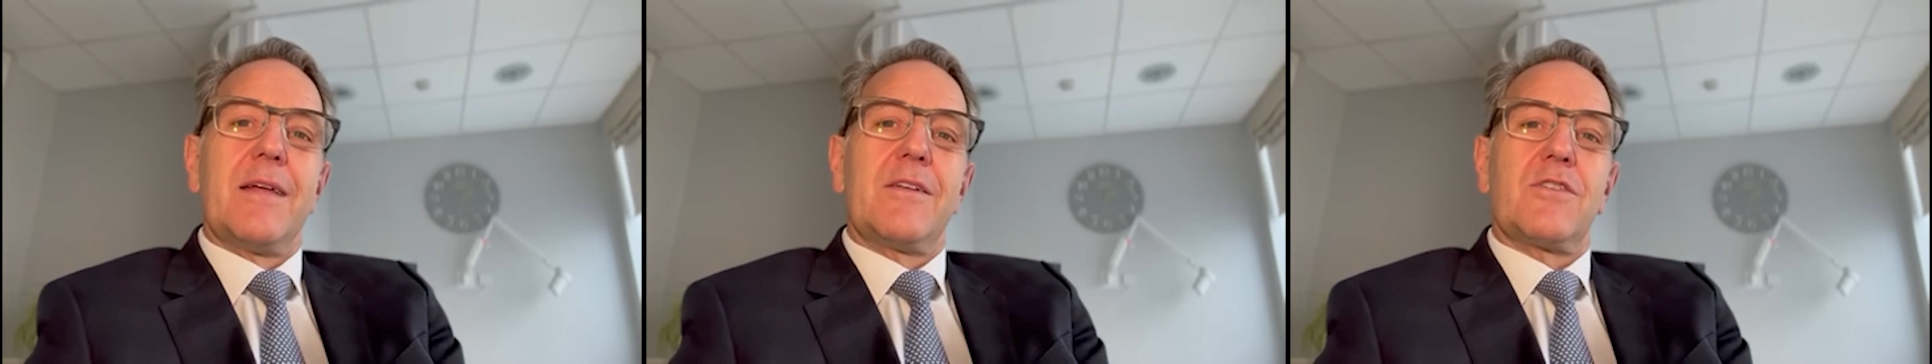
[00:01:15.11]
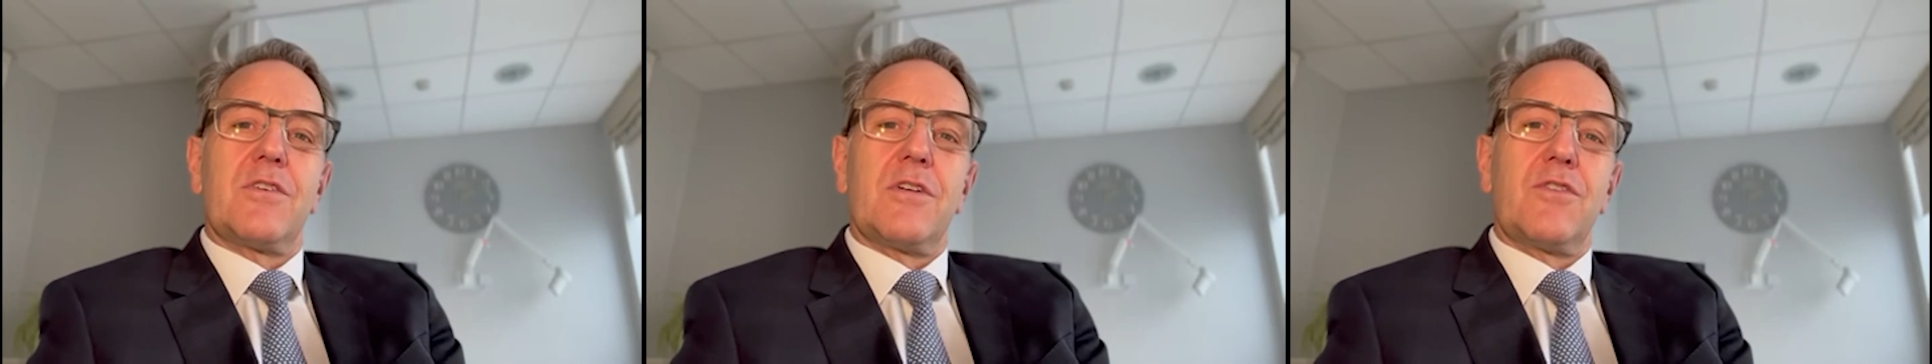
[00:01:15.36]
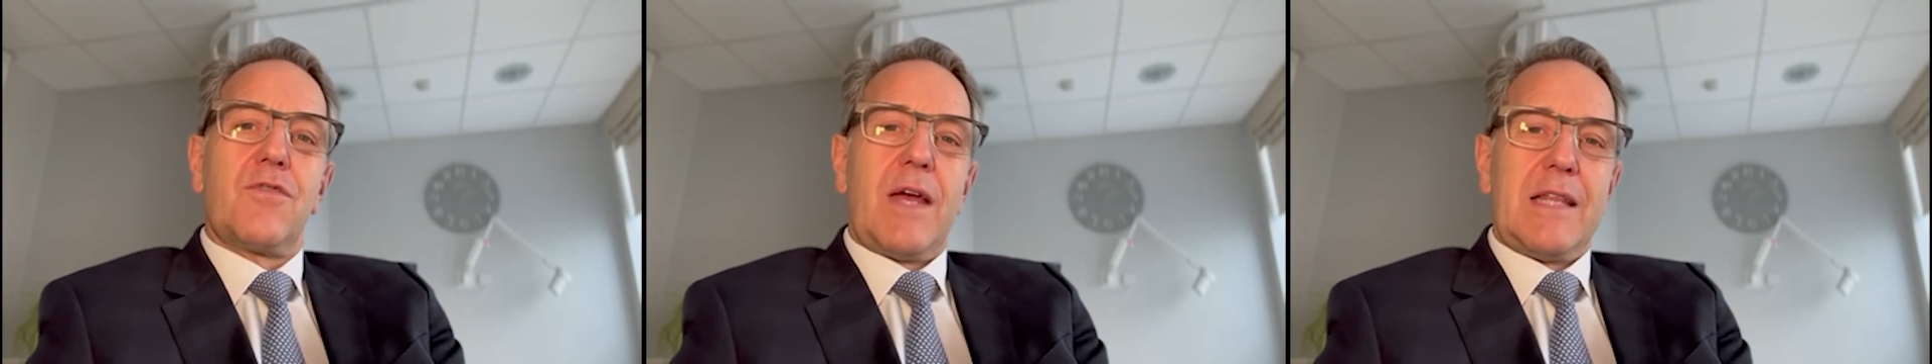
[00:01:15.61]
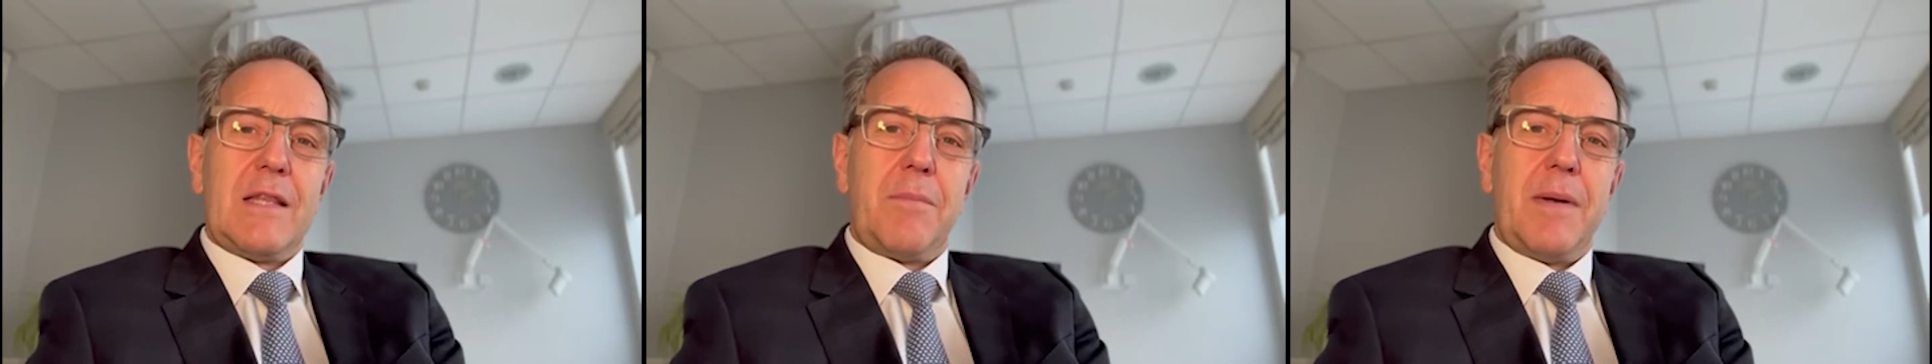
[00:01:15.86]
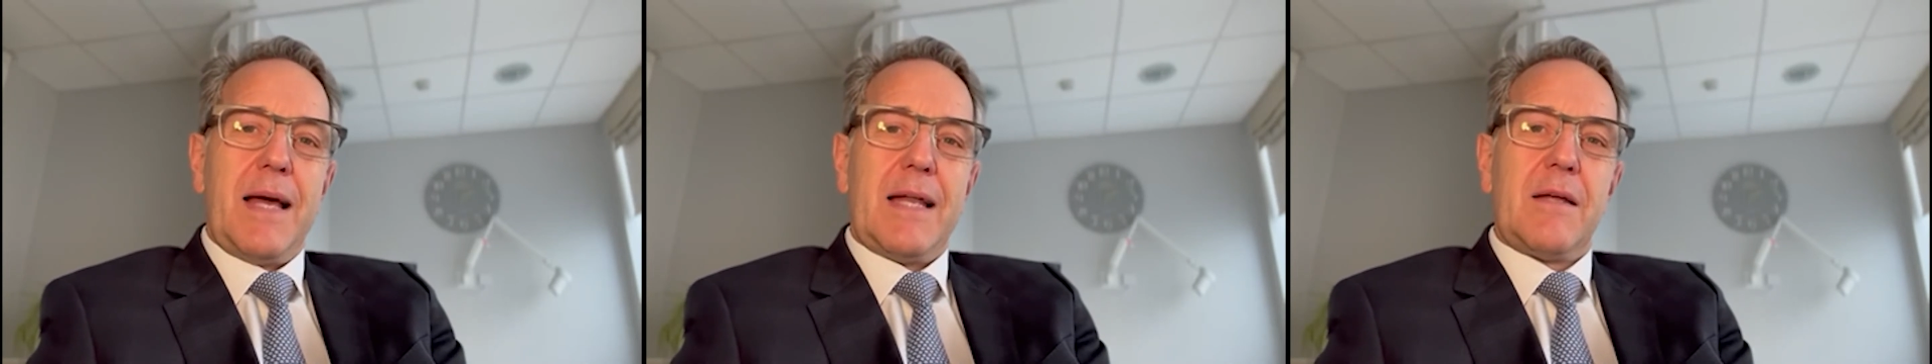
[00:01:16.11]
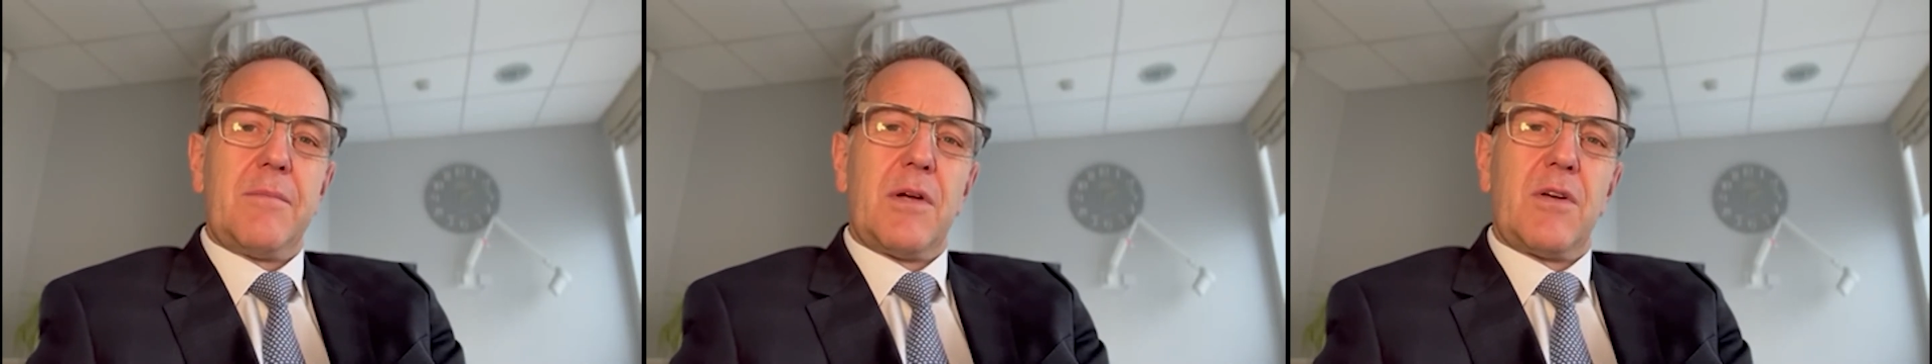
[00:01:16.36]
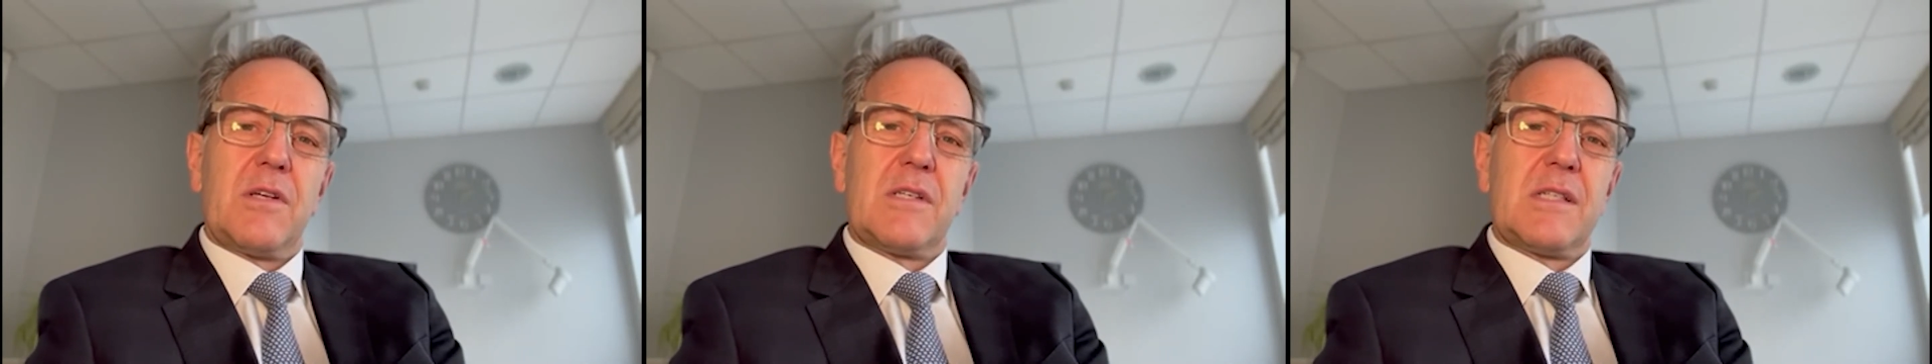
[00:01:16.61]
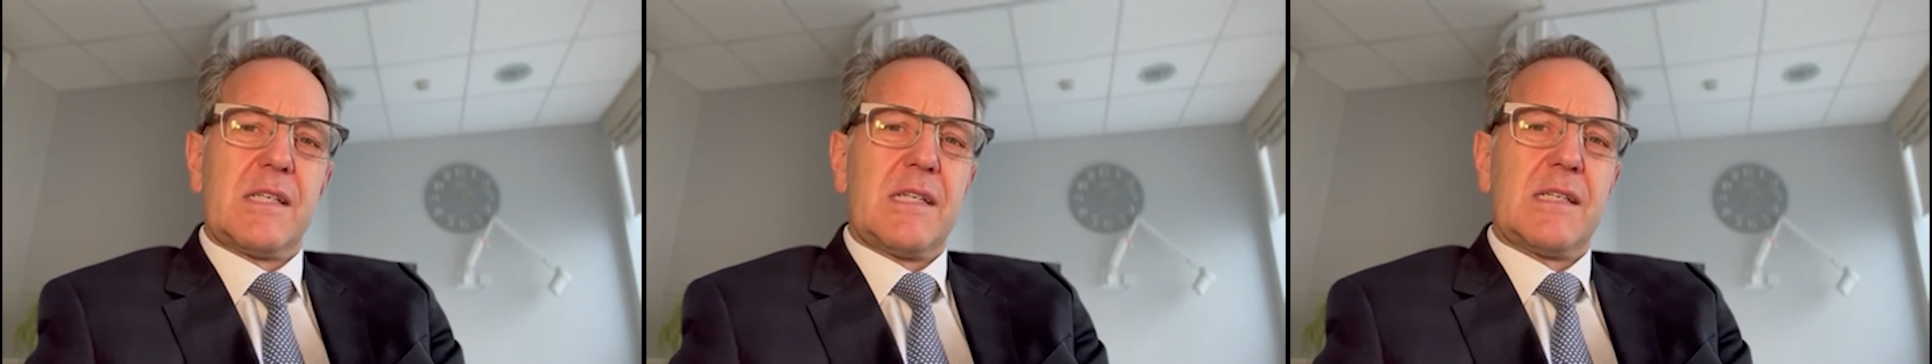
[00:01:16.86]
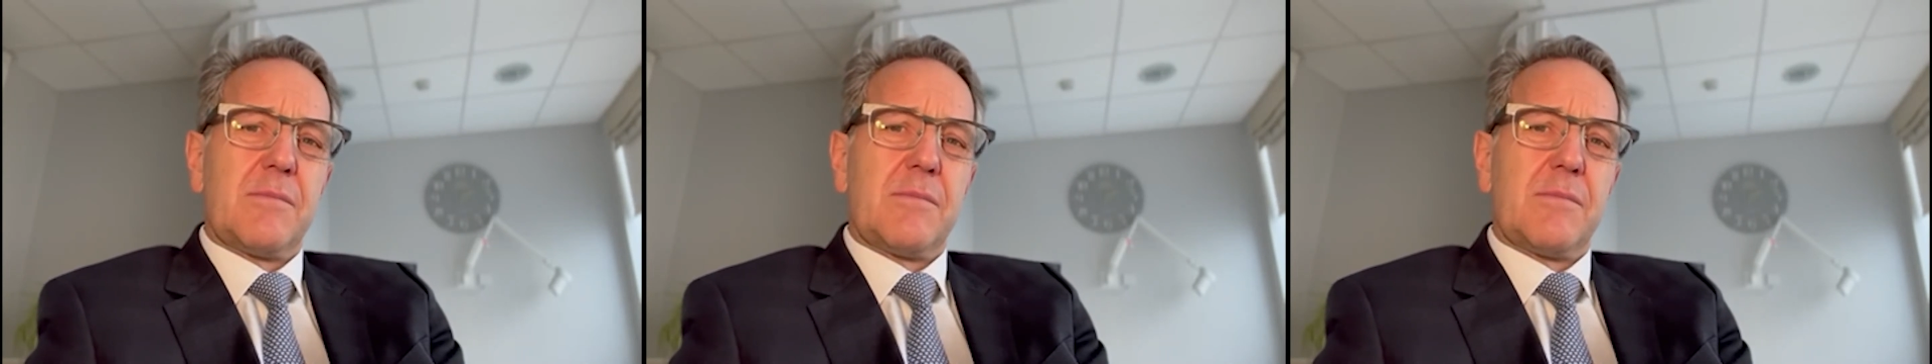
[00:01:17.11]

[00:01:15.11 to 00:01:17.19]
to drain the bladder, because this is